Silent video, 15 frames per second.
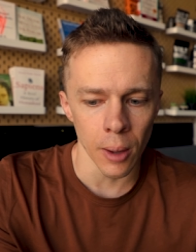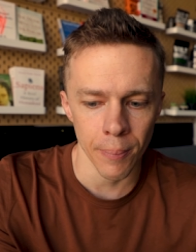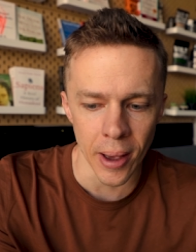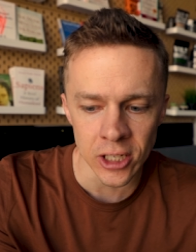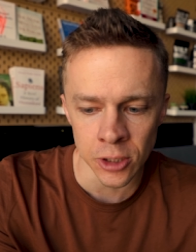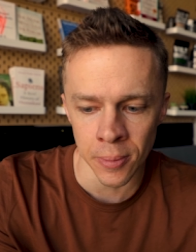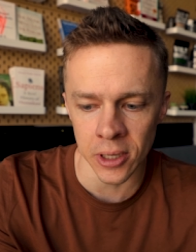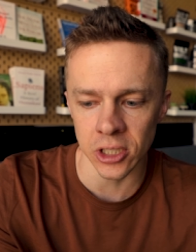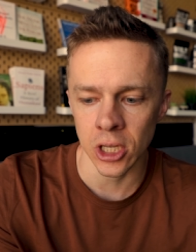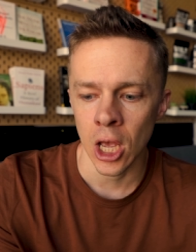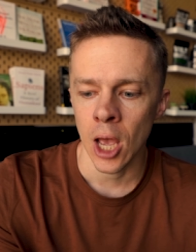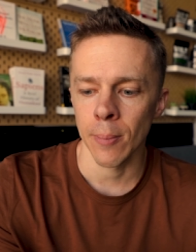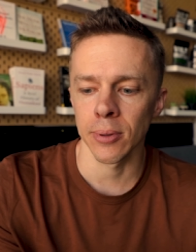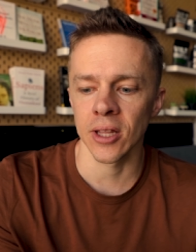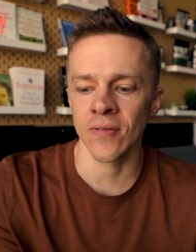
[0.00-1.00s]
Pessimists
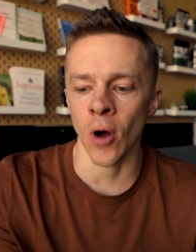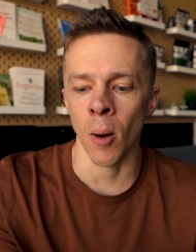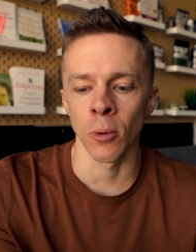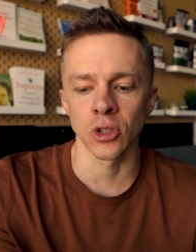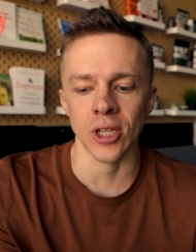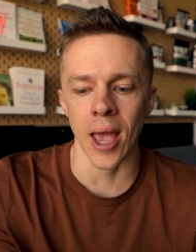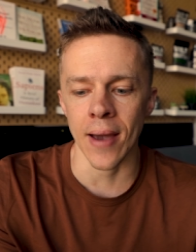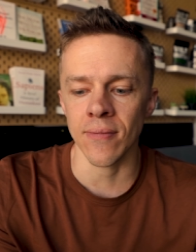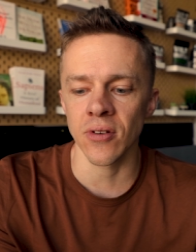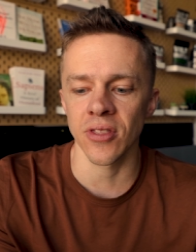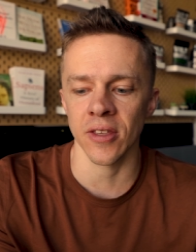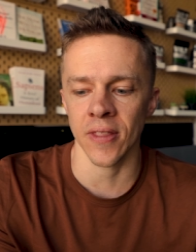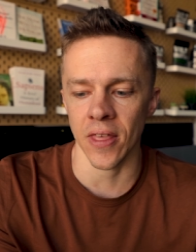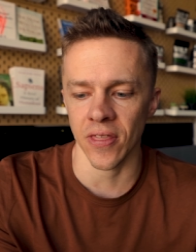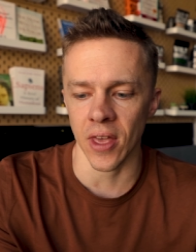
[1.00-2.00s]
believe almost
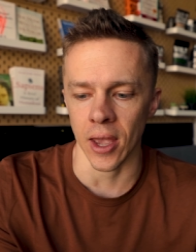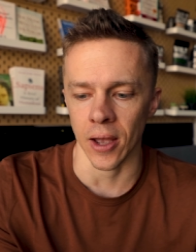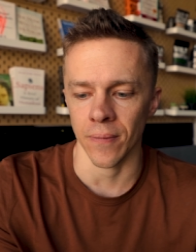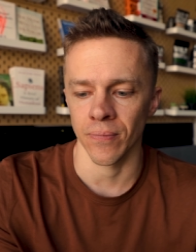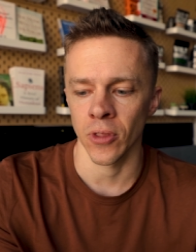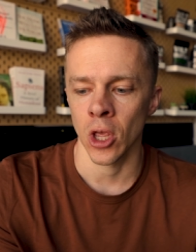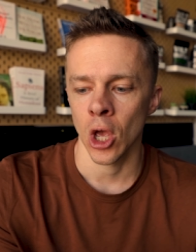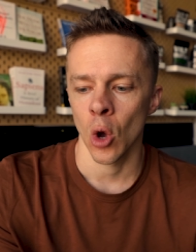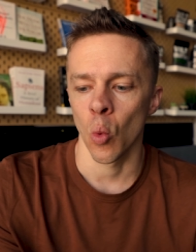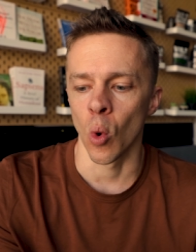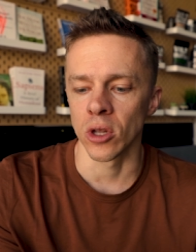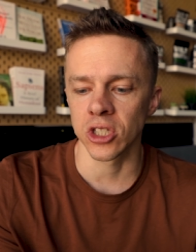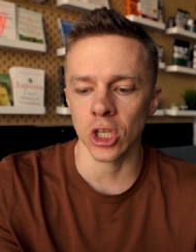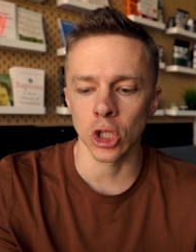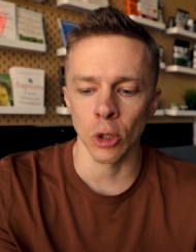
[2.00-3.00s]
everything they think.
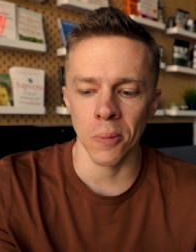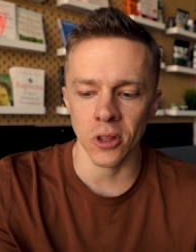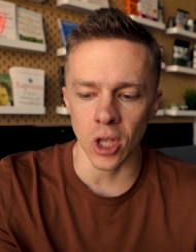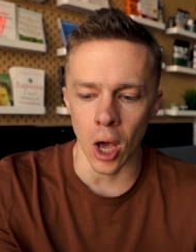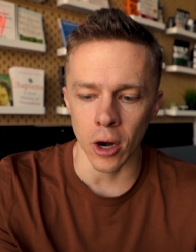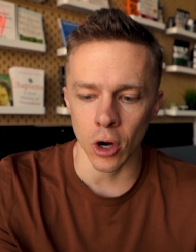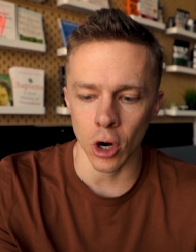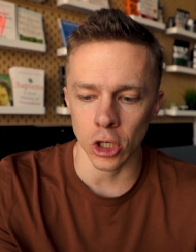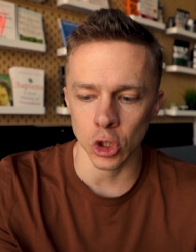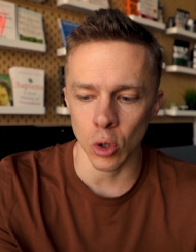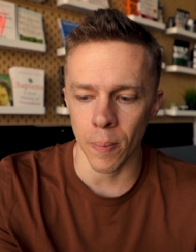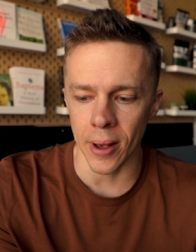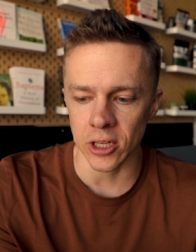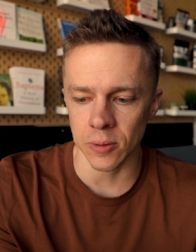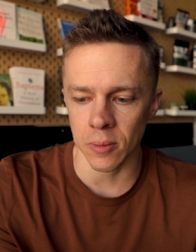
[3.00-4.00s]
Once a gloomy thought occurs to
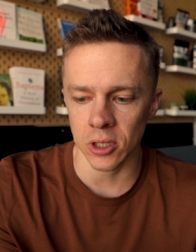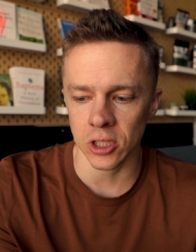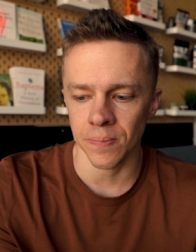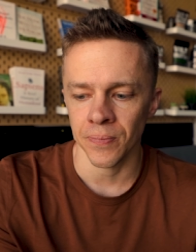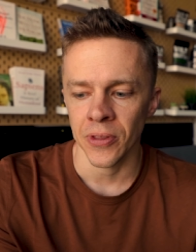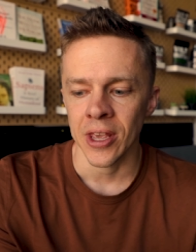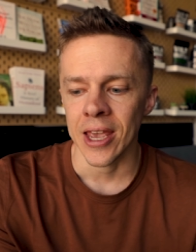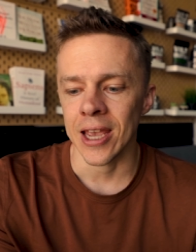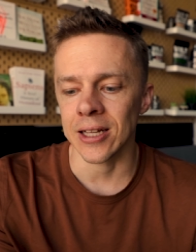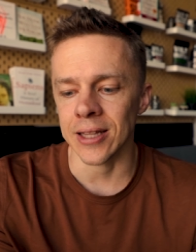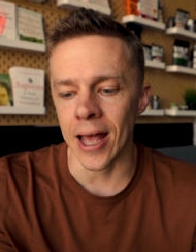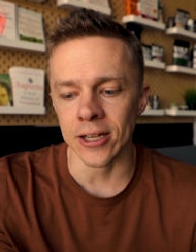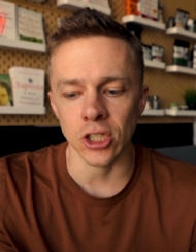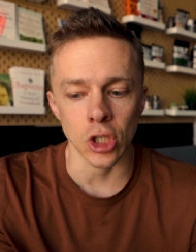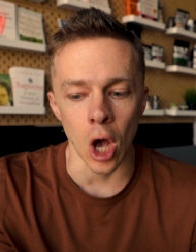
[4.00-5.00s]
a pessimist, he
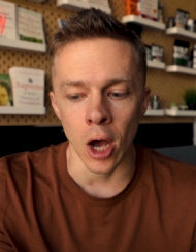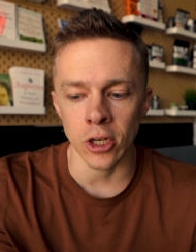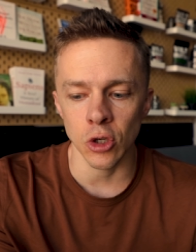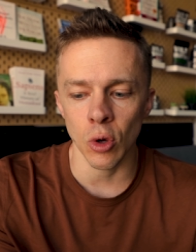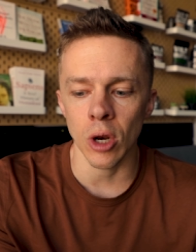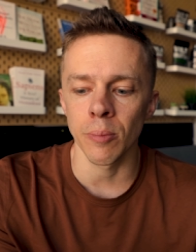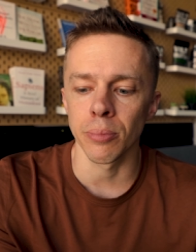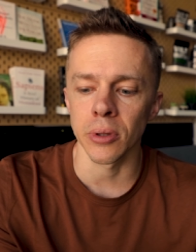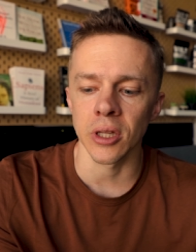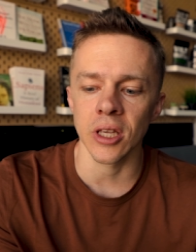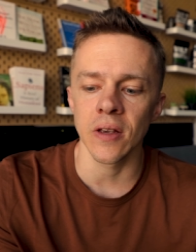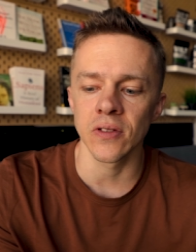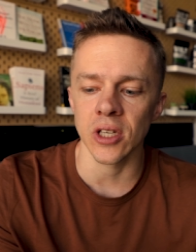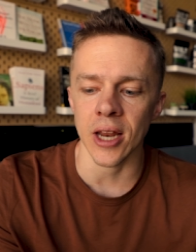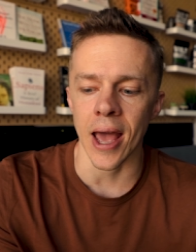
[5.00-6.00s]
latches onto it and
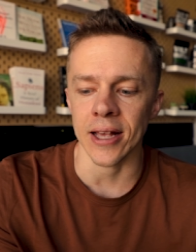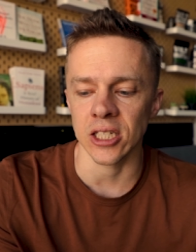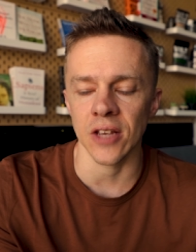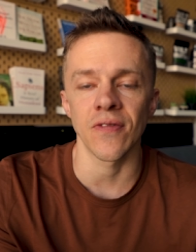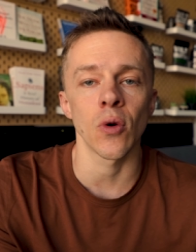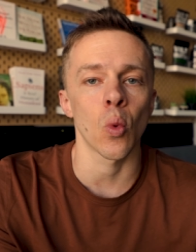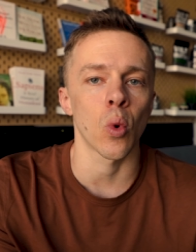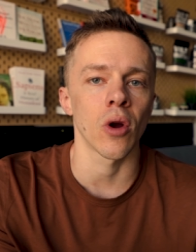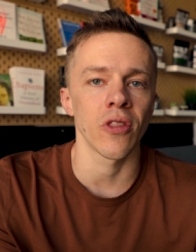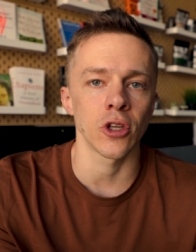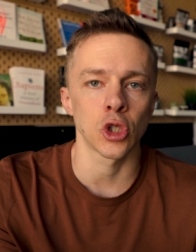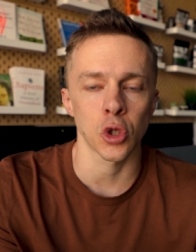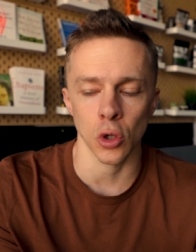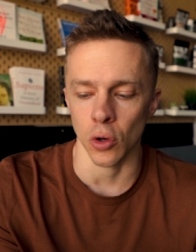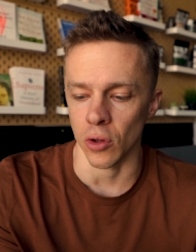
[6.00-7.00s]
believes it as if it were the
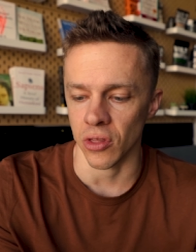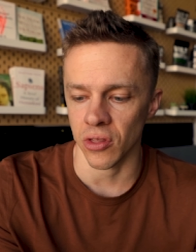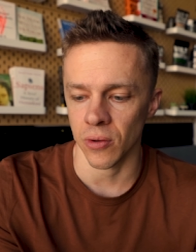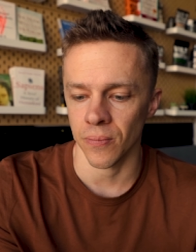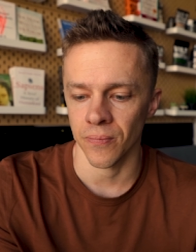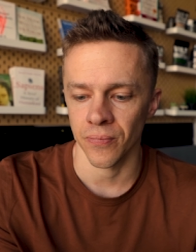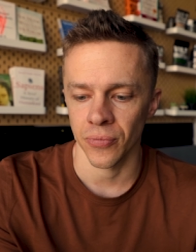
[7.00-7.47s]
truth.